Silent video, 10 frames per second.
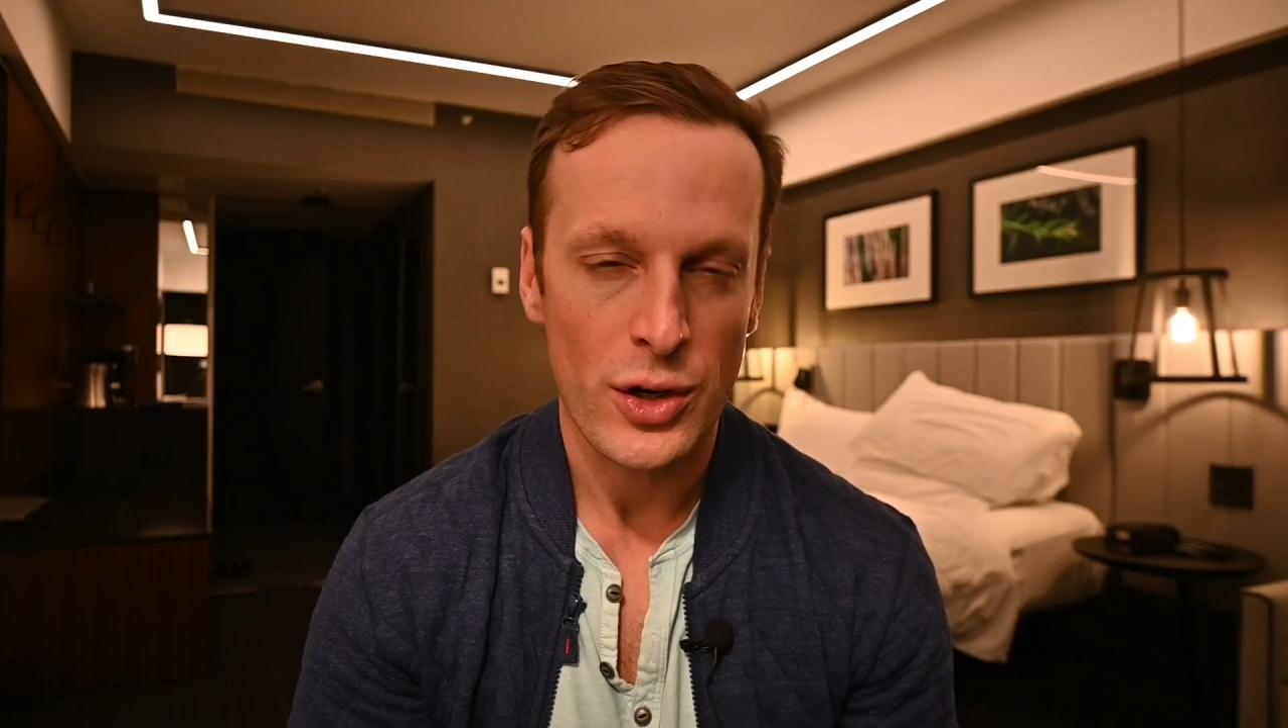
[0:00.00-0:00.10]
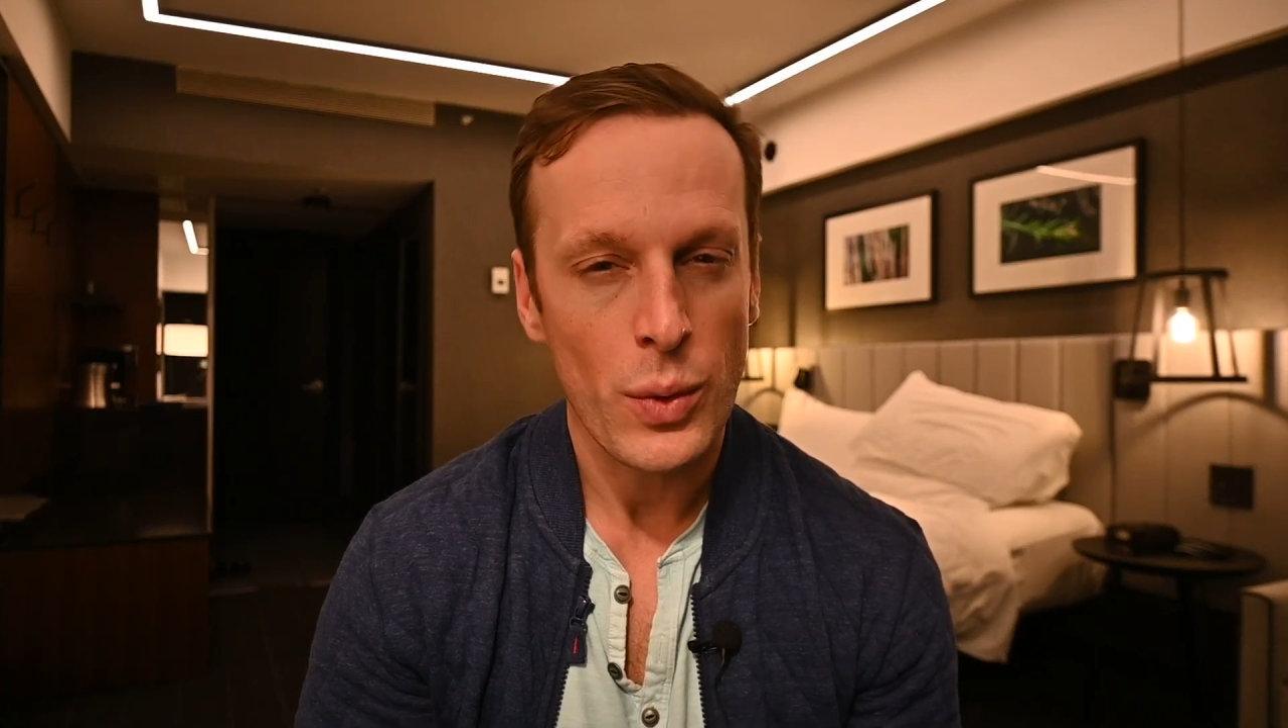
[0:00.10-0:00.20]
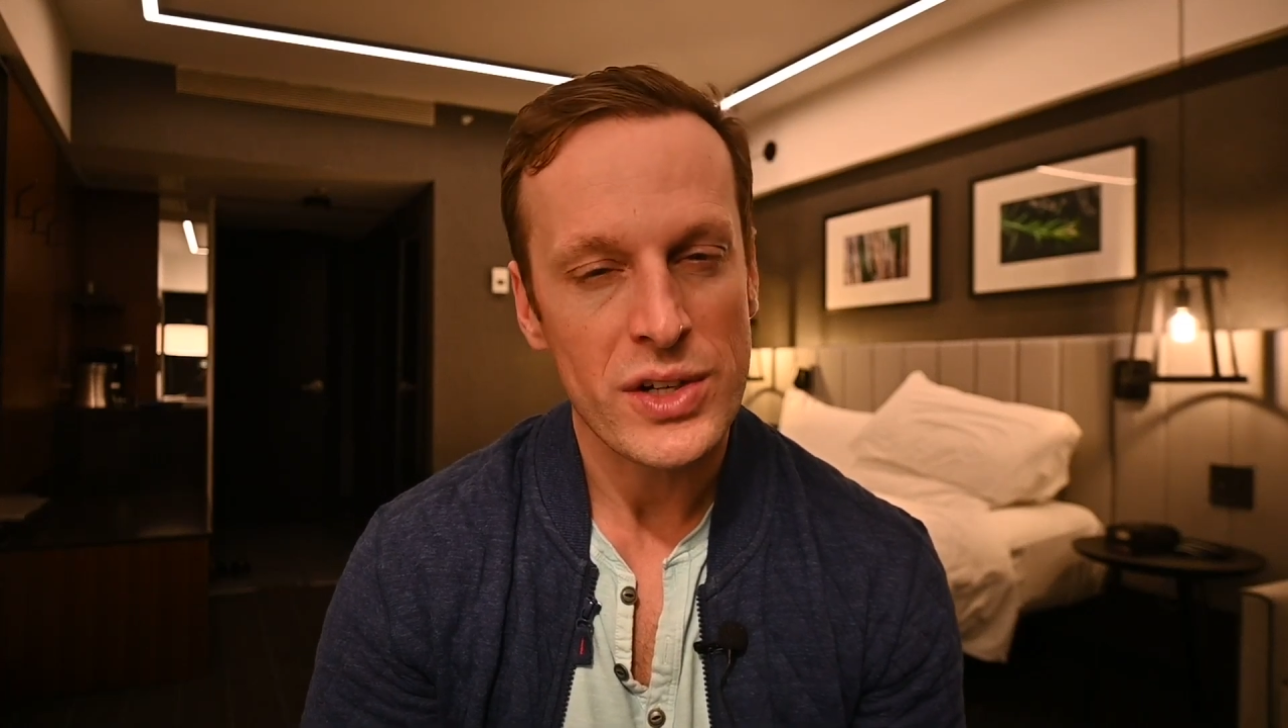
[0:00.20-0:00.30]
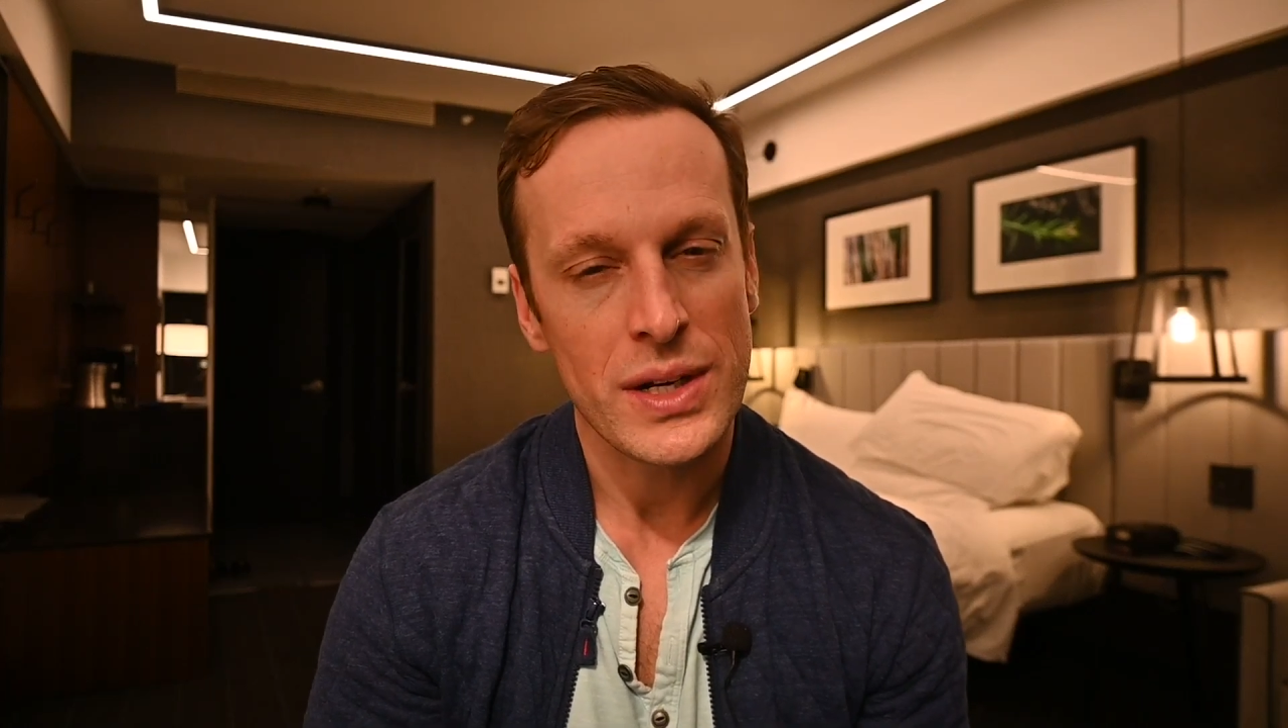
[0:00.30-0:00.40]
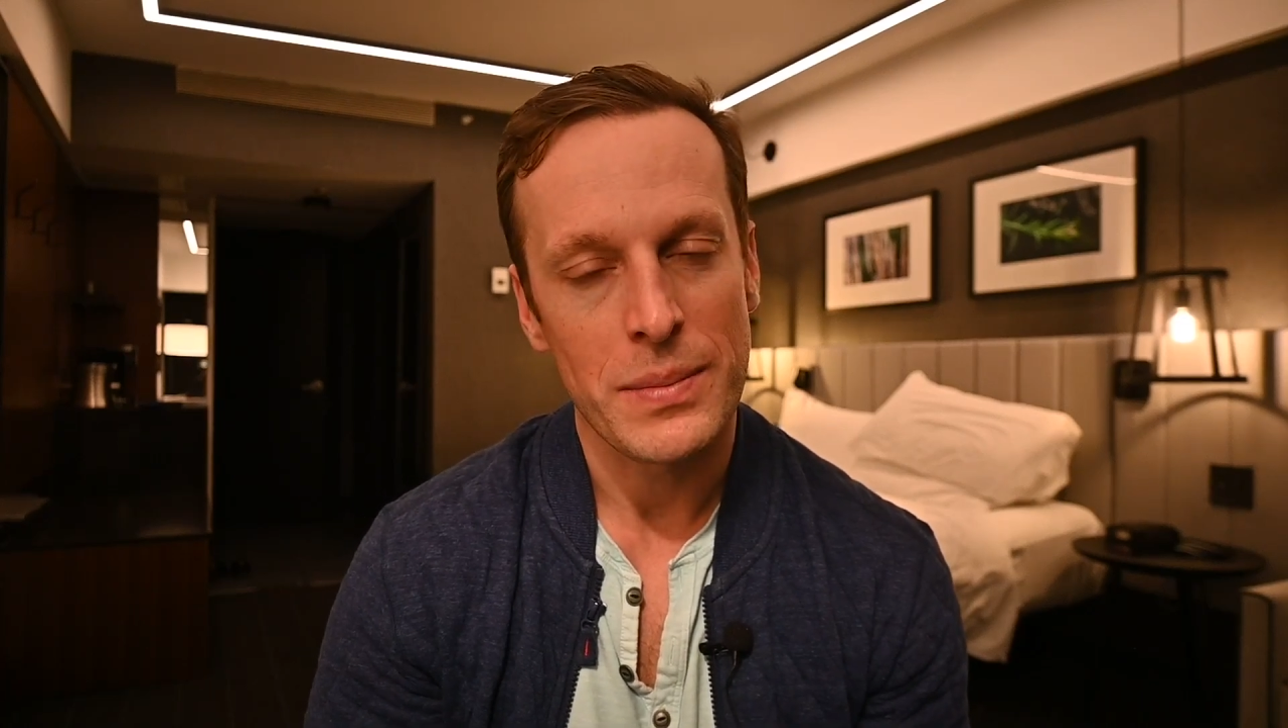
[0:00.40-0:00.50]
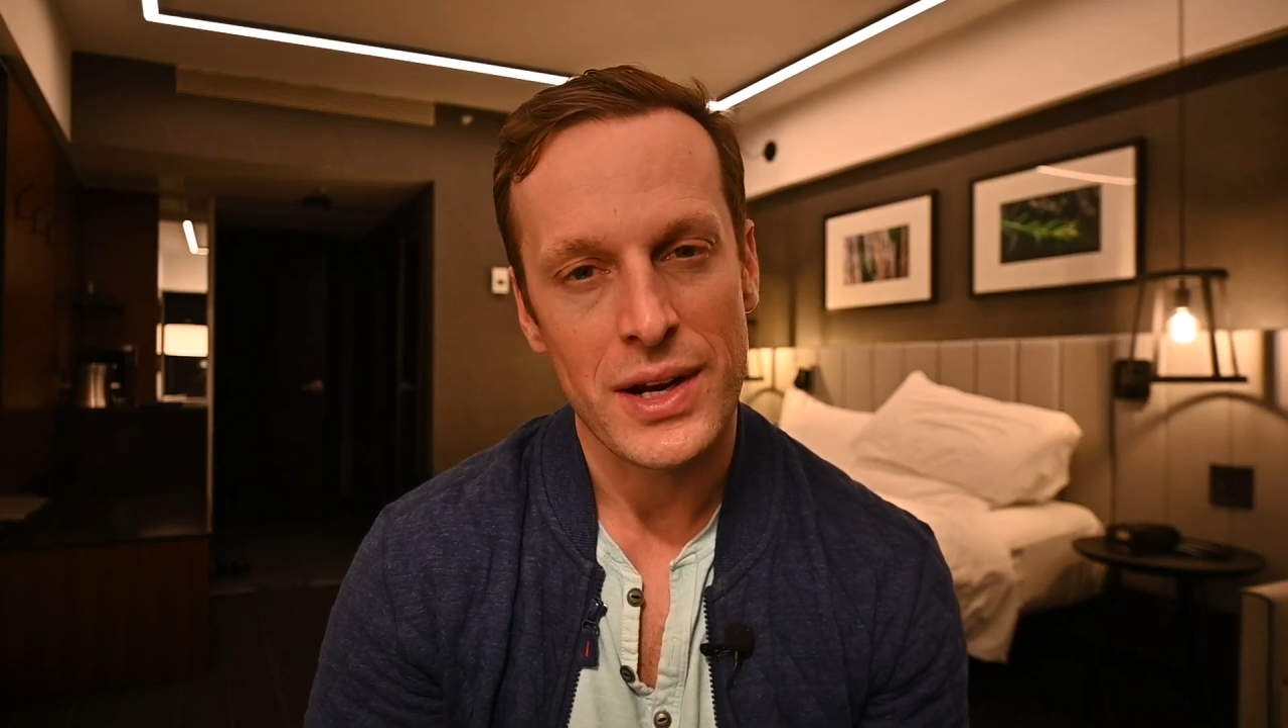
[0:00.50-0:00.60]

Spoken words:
You're watching